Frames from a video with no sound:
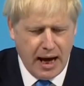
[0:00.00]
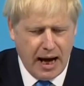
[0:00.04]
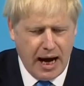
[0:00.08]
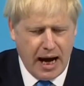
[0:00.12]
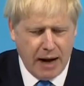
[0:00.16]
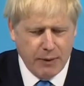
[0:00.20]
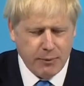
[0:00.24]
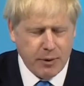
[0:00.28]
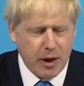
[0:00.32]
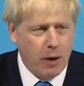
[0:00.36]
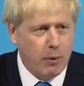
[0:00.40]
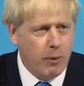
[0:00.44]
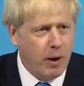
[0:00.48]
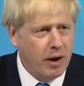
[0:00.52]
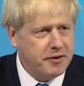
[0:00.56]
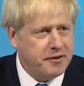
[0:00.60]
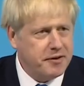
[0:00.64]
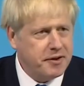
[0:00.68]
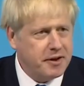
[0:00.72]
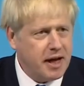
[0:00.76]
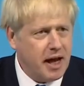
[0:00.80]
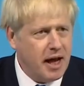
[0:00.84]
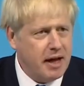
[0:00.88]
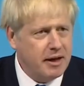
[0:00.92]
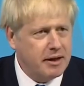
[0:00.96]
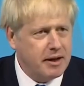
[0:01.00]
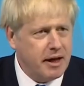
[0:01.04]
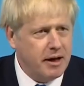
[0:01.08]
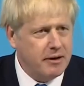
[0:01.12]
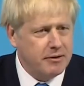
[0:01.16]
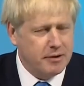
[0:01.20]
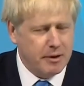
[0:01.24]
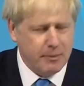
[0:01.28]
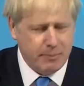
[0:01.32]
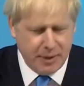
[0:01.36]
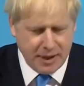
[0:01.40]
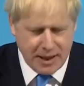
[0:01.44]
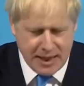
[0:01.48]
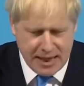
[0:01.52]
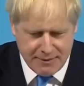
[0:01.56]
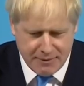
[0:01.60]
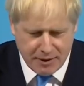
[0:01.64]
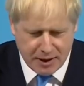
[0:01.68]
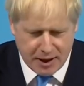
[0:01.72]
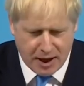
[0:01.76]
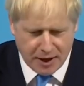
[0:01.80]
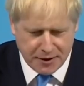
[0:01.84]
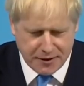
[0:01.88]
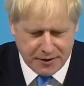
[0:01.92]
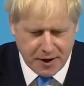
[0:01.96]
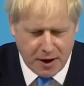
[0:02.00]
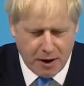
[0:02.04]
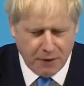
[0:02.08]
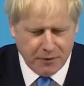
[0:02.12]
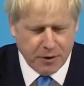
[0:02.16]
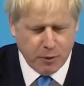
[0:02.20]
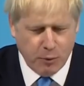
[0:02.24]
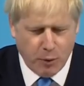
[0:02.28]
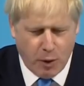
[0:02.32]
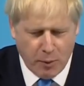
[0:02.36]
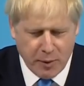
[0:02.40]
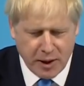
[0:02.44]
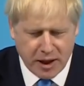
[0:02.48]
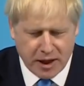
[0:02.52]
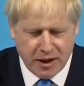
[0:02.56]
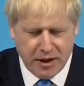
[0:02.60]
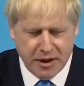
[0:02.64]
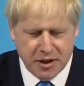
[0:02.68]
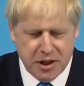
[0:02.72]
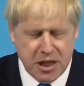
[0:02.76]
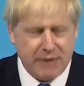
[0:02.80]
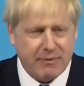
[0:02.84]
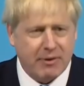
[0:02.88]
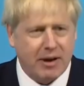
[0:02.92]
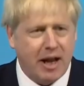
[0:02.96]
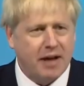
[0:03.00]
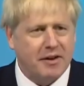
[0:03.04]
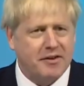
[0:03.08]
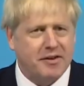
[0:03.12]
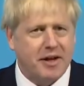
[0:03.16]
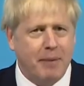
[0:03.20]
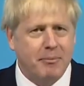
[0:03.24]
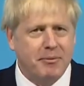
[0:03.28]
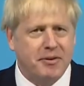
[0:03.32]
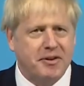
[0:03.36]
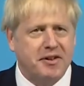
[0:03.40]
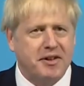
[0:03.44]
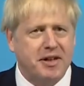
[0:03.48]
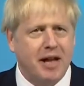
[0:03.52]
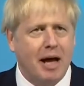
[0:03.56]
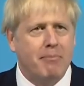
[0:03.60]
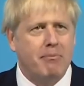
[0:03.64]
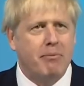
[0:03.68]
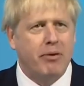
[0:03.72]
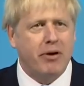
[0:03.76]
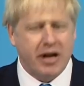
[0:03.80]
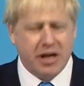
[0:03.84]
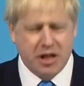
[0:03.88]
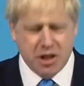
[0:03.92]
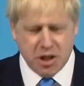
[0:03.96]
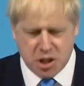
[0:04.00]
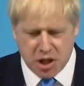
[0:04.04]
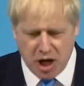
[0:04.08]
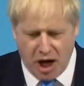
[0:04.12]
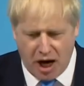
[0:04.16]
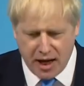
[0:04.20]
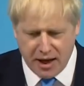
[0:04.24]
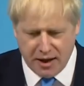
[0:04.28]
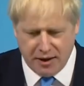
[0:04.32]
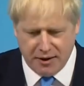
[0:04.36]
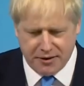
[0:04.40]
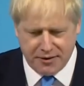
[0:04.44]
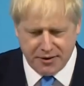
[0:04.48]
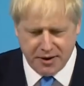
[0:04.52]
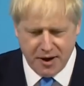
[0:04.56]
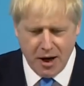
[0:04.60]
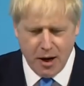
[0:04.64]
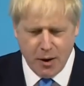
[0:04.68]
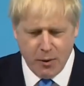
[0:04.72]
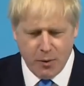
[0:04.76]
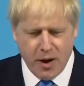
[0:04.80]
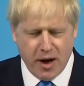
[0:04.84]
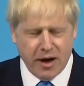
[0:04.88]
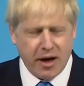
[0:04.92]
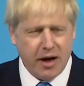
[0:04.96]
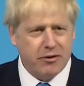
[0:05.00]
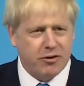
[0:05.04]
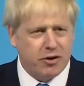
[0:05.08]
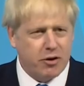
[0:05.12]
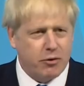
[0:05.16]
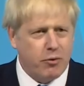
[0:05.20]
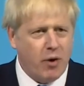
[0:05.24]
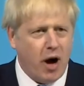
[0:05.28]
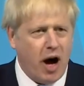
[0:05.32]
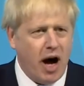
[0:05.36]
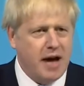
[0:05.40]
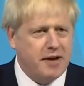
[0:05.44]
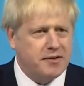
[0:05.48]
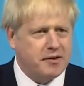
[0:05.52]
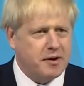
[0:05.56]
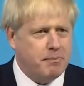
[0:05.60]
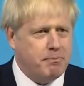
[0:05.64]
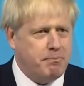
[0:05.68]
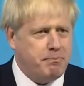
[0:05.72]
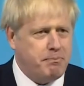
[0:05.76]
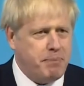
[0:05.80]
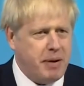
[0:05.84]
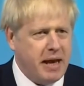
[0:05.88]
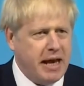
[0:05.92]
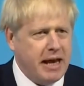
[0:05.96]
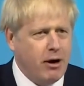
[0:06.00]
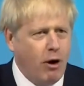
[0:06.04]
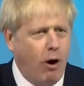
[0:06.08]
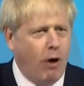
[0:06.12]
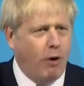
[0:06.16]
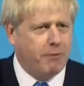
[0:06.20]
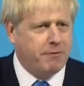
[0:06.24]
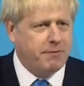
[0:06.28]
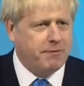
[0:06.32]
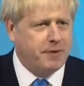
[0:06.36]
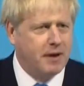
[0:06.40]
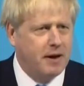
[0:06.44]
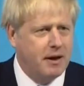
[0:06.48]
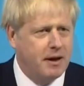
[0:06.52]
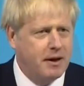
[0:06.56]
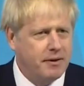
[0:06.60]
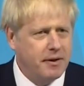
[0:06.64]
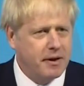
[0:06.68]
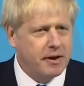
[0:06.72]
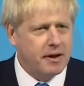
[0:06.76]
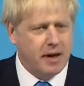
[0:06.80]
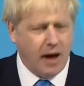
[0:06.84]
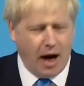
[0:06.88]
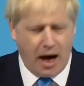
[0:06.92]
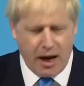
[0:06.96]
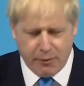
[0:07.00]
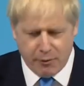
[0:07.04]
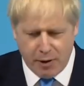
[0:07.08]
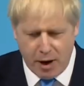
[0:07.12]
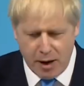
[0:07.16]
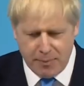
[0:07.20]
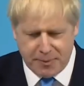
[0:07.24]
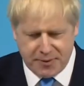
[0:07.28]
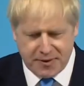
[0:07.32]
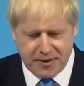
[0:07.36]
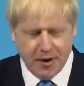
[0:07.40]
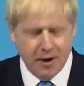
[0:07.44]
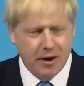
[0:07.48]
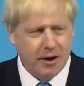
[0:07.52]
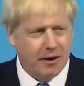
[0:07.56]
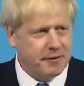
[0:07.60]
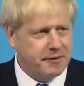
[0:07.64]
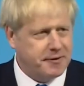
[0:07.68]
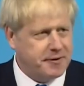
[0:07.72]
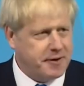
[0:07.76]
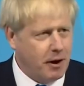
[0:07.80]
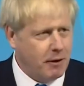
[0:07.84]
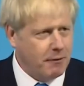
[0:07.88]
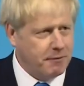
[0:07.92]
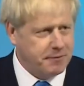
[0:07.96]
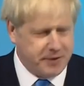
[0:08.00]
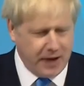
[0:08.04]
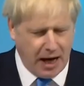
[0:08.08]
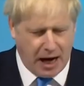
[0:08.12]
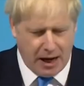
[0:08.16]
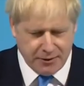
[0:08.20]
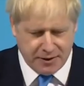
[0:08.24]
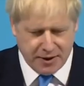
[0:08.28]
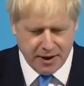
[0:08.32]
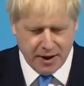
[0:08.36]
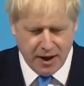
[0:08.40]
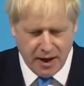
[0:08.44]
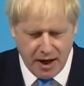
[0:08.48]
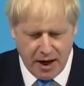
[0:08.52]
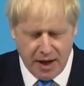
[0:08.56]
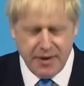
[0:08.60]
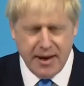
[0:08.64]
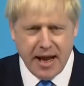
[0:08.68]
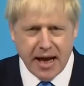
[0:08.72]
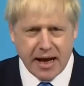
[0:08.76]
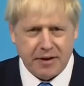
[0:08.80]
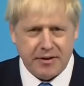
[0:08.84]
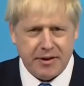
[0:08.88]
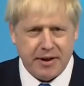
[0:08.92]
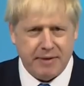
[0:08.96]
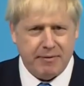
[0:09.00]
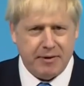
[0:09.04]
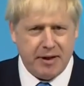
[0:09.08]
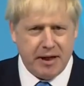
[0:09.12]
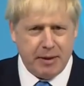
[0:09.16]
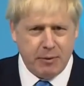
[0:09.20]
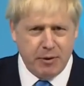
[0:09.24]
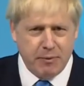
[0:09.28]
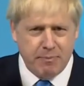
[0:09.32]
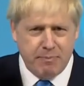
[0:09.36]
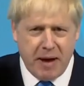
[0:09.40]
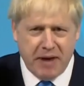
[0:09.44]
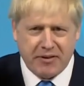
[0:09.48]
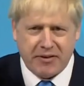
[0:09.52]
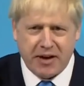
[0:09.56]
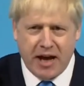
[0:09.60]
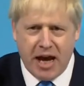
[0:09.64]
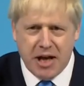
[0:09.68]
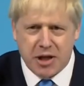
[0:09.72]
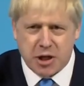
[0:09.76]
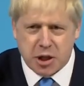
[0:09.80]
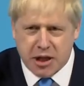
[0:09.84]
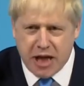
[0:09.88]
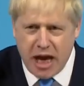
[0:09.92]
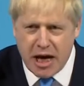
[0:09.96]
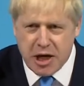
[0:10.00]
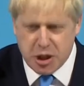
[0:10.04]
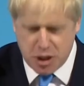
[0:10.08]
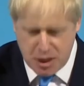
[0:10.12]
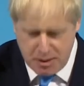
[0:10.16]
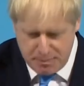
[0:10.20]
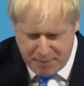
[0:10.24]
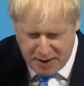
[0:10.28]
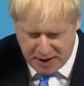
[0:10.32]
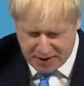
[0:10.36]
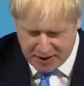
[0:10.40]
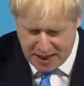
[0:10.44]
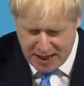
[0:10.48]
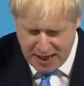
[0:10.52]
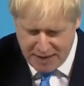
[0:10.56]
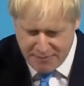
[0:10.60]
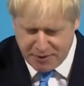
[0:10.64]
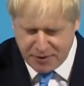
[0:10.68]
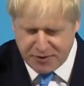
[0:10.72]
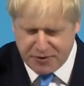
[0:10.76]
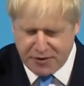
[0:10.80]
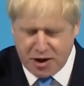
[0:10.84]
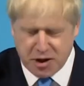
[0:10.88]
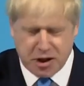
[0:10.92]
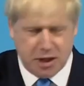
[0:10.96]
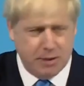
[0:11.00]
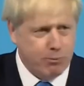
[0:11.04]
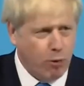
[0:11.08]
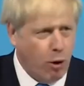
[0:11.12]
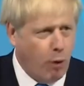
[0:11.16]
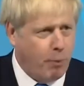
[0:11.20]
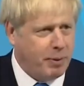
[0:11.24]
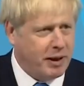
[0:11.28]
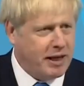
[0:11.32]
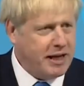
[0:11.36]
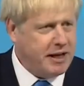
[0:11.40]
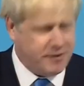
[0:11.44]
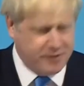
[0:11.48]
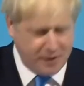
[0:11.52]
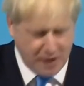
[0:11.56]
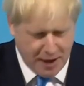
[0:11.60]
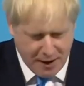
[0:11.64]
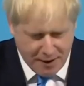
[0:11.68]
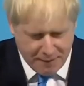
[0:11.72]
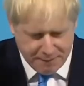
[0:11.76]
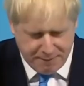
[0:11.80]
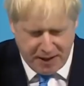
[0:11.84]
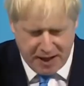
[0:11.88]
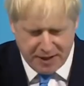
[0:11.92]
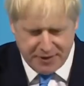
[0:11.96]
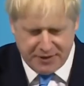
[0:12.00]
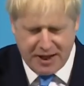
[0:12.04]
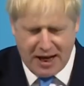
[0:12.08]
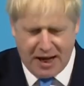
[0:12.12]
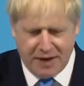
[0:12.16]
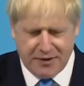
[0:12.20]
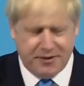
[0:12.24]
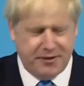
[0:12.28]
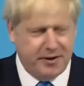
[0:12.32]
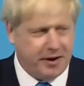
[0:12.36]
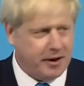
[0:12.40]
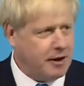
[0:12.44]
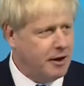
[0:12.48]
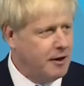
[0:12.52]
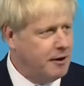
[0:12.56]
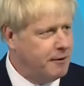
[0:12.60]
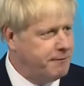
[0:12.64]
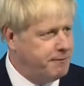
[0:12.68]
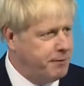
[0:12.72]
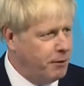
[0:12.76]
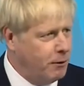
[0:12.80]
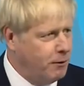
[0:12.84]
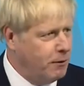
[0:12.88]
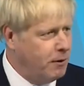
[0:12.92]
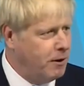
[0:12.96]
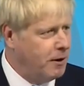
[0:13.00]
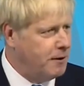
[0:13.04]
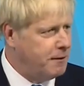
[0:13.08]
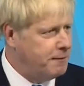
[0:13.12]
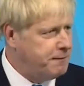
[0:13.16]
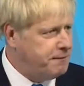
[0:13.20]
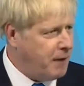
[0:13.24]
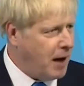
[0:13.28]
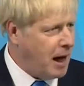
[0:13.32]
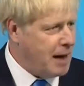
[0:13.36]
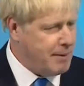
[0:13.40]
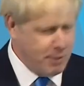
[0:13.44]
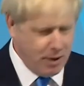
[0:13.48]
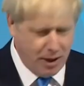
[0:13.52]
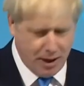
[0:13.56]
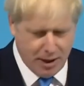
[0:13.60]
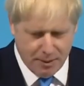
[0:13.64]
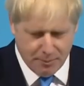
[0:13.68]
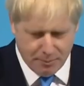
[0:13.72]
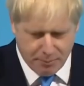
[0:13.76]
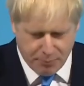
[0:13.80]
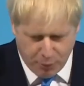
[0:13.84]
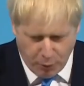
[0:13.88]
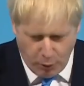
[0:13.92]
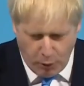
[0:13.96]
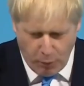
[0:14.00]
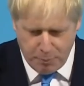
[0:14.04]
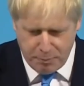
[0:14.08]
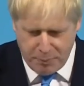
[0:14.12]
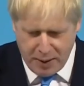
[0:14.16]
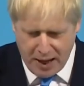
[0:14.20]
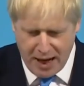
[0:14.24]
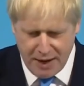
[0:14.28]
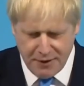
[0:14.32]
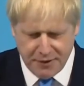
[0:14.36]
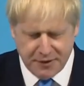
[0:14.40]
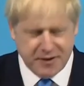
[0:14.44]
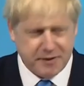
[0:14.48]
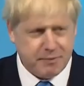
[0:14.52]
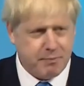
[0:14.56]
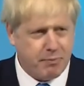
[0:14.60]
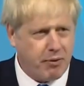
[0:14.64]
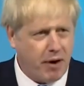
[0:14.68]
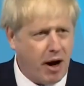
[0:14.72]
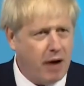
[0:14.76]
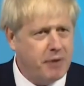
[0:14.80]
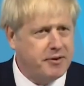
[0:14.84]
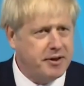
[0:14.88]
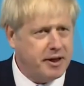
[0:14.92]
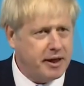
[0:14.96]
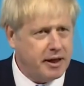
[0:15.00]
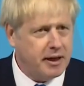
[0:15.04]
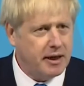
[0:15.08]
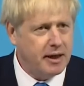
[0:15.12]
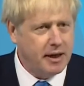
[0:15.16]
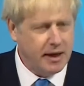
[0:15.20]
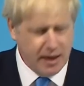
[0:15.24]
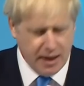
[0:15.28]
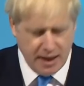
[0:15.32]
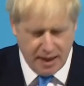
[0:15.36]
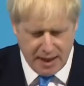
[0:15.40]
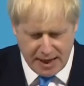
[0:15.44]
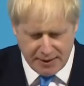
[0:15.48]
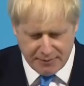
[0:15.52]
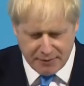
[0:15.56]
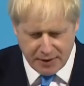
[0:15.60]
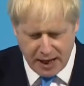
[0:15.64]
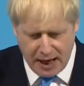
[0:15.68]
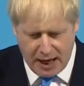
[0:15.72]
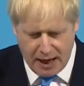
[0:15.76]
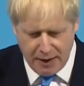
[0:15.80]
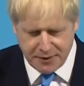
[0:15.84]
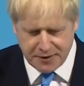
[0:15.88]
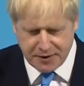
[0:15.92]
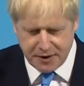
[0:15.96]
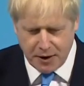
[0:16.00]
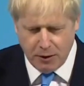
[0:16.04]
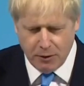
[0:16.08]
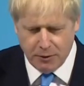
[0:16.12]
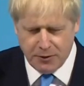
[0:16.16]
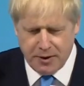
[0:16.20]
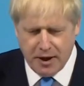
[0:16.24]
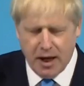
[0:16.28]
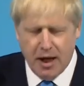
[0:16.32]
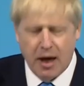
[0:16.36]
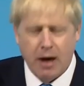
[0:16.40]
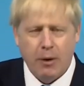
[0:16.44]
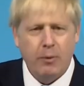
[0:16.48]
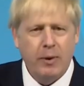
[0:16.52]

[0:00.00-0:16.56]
And we are once again going to believe in ourselves and what we can achieve. And like some slumbering giant, we are going to rise and ping off the guy ropes of self-doubt and negativity with better education, better infrastructure, more police, fantastic full fibre broadband sprouting in every household.